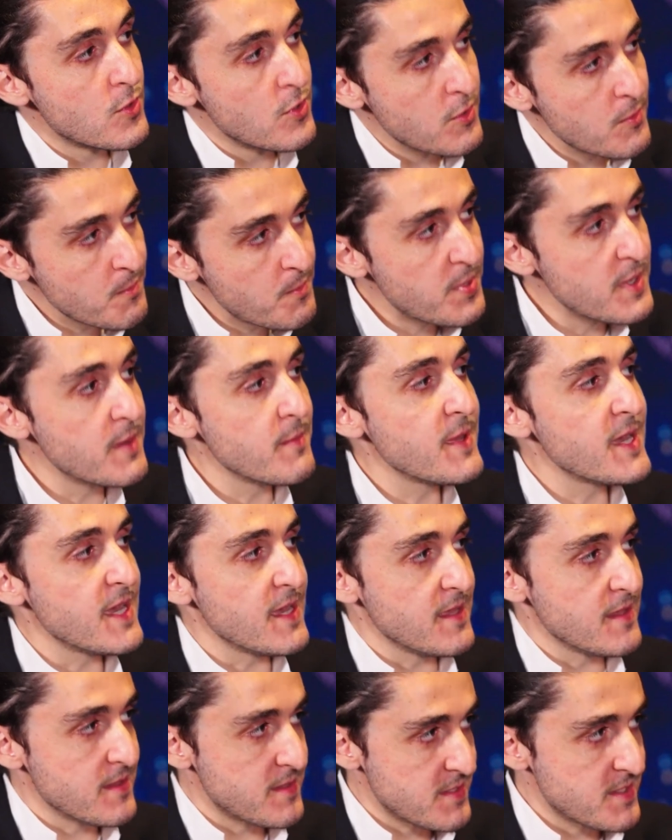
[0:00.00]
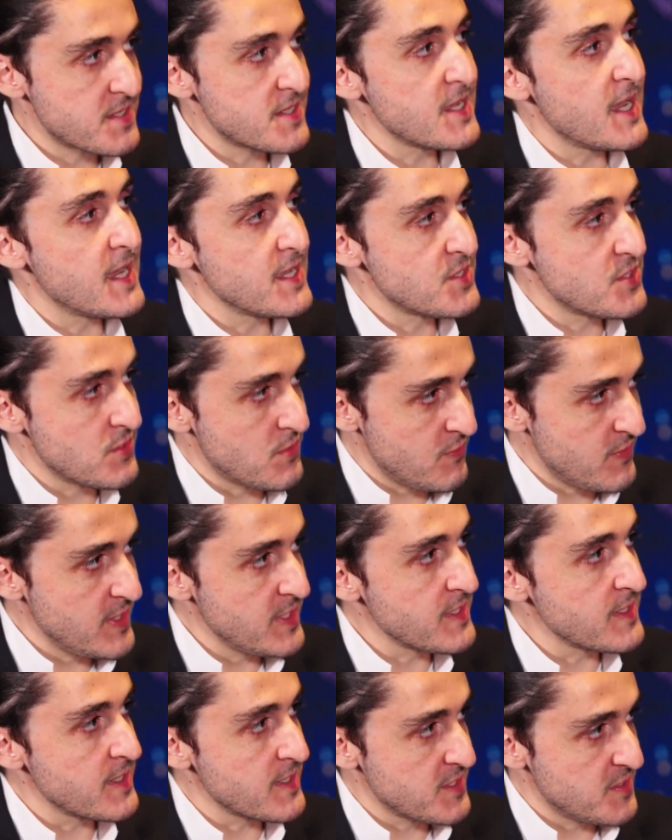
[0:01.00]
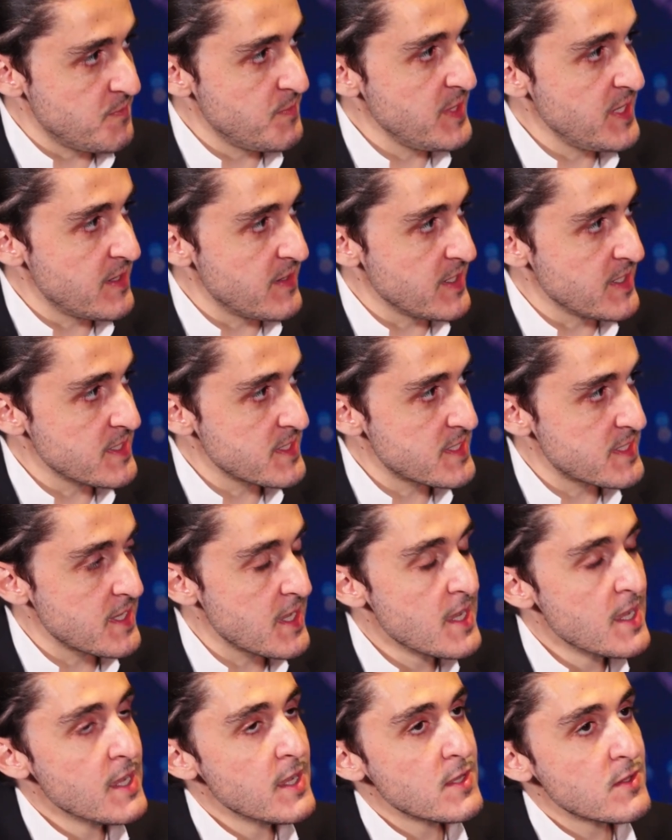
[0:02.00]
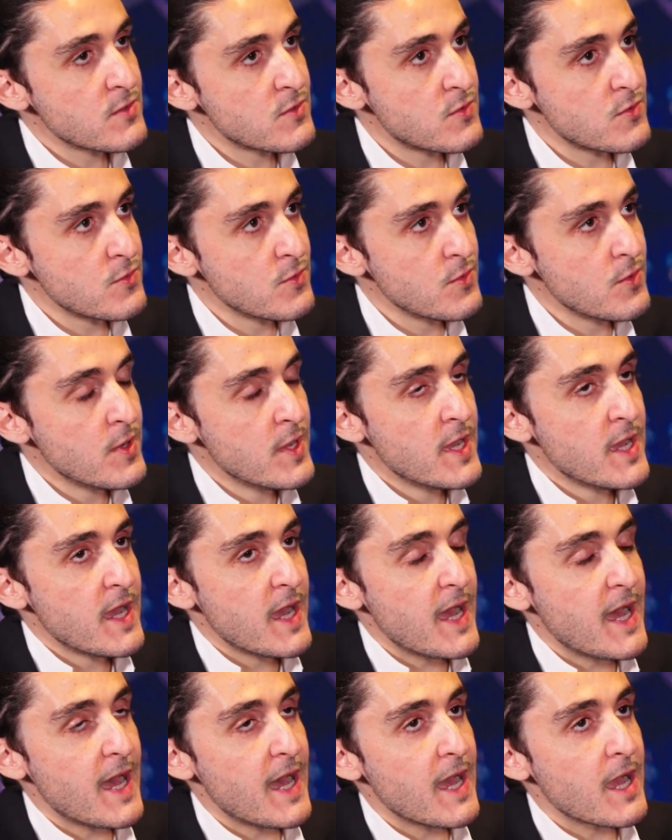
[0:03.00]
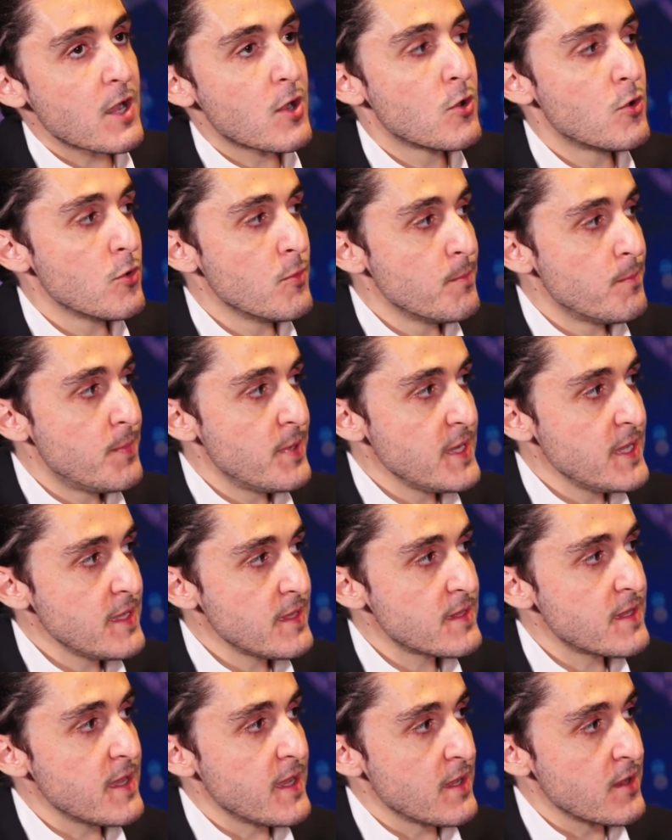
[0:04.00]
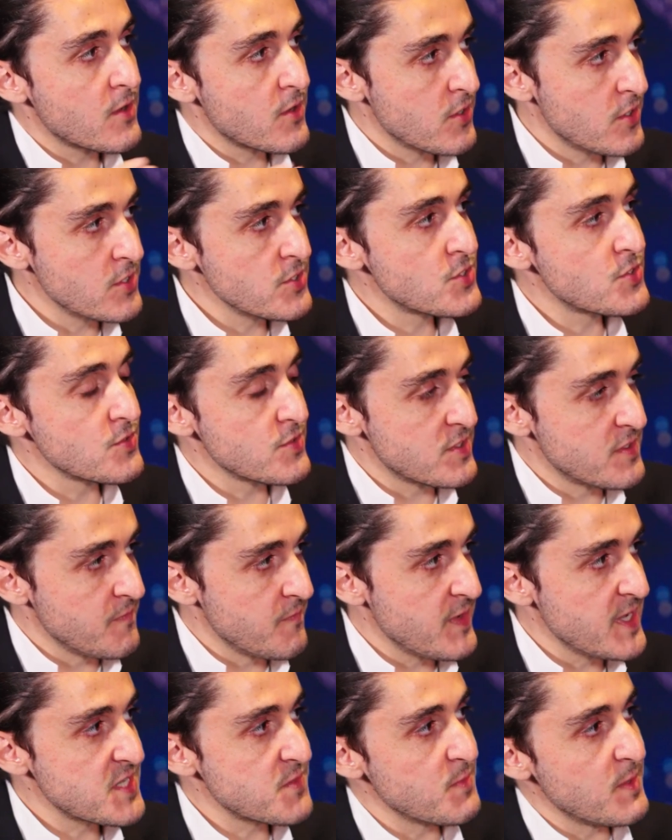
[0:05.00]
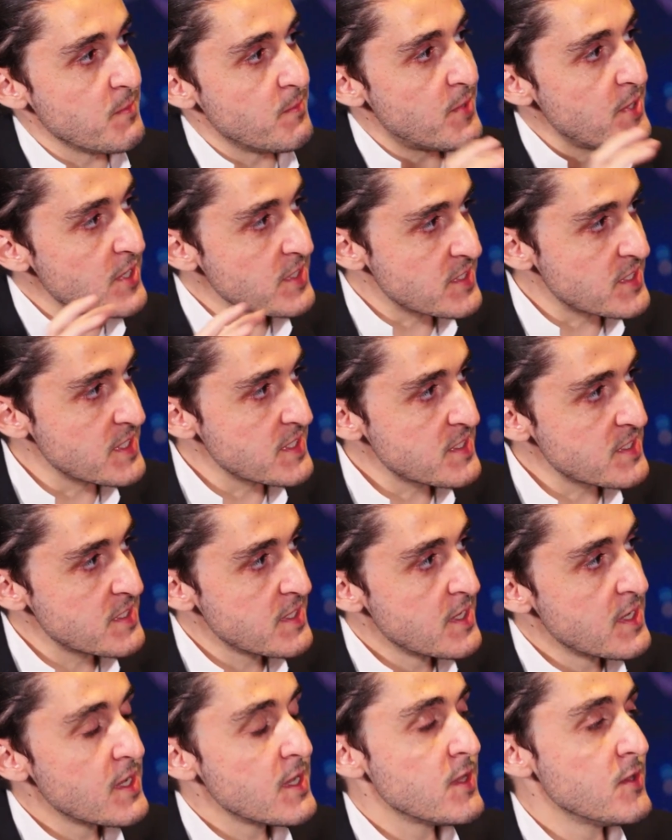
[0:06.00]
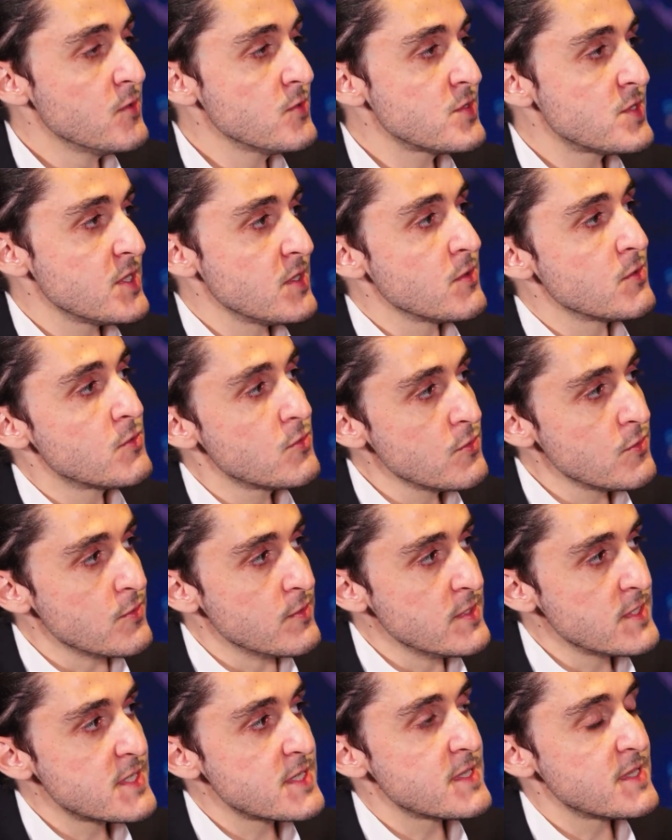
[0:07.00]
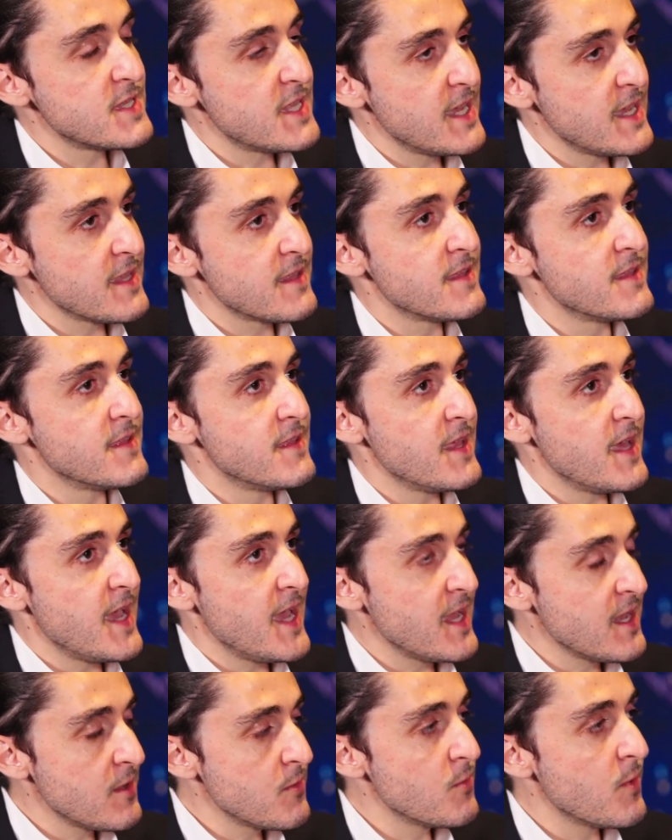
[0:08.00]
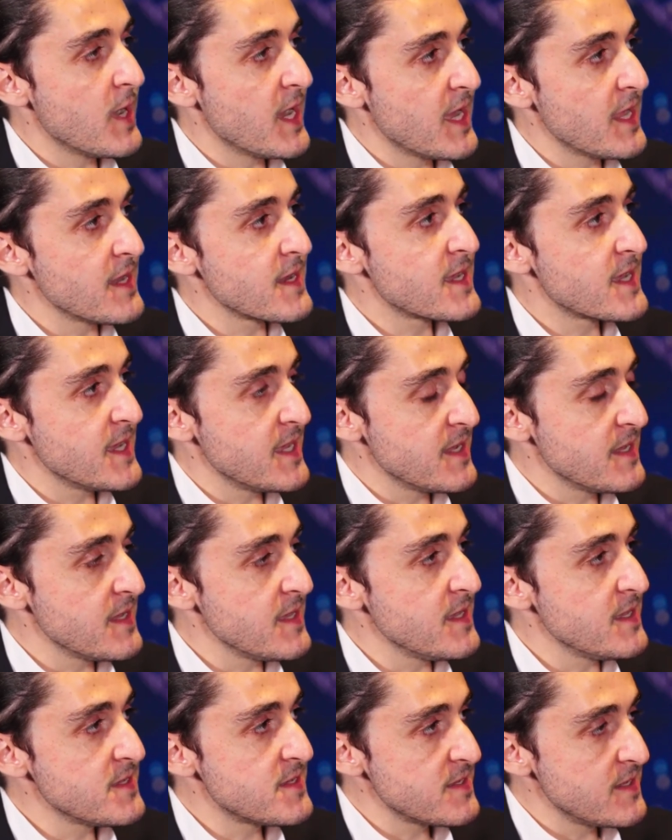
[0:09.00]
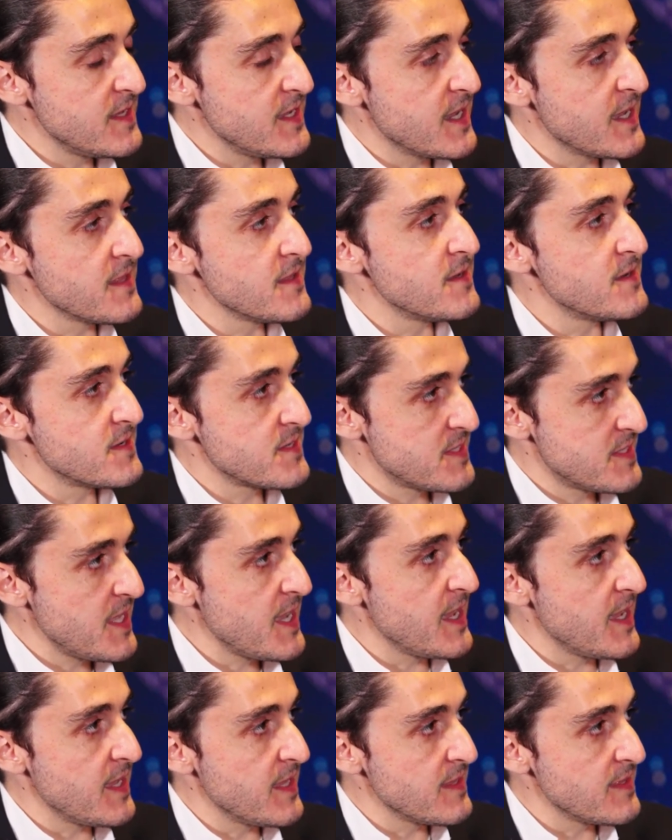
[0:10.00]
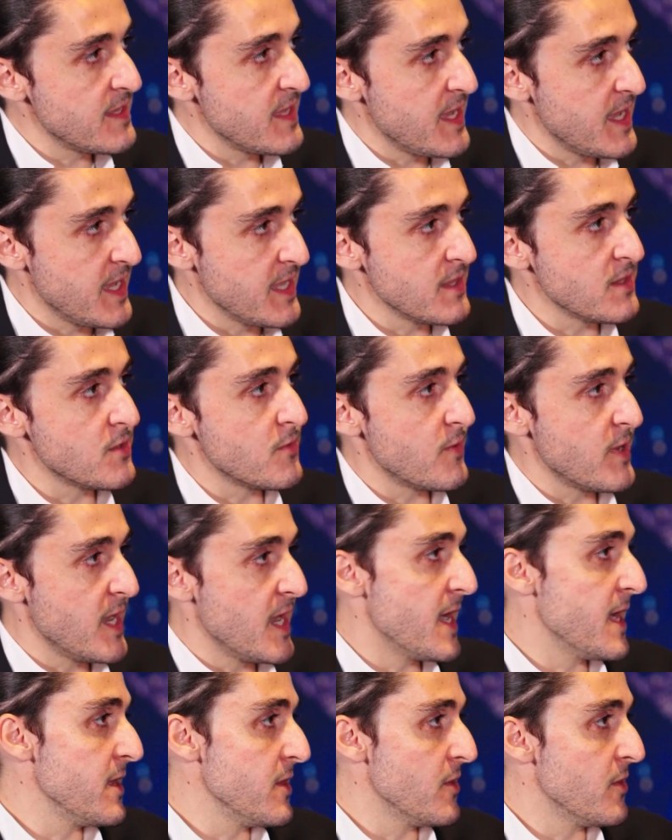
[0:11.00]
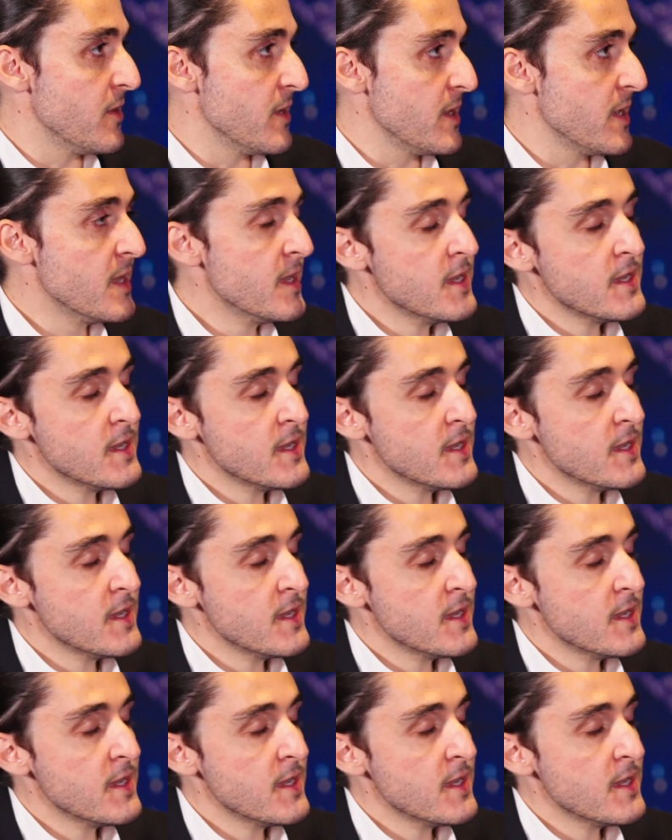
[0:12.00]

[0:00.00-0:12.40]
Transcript: complement such trading experience through a complete and conscious investment process using tools that anyone can easily understand and rely on.